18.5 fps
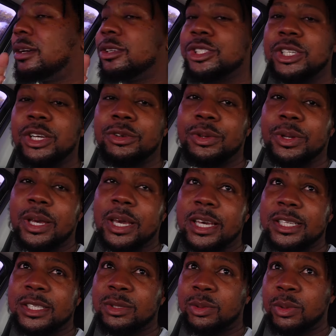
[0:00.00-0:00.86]
show you
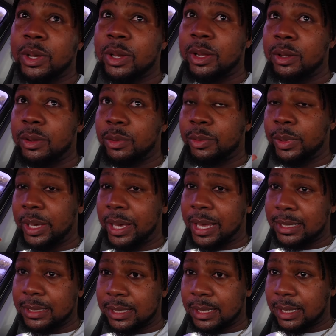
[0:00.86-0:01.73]
guys when we
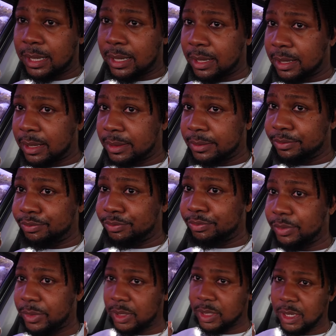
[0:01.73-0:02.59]
get to the
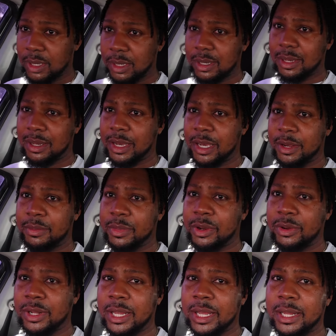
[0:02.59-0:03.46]

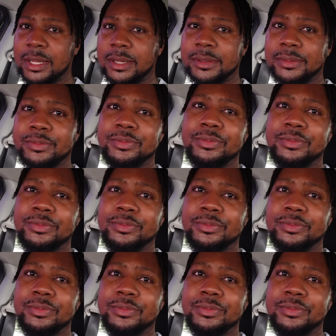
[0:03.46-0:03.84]
eyebrow lady.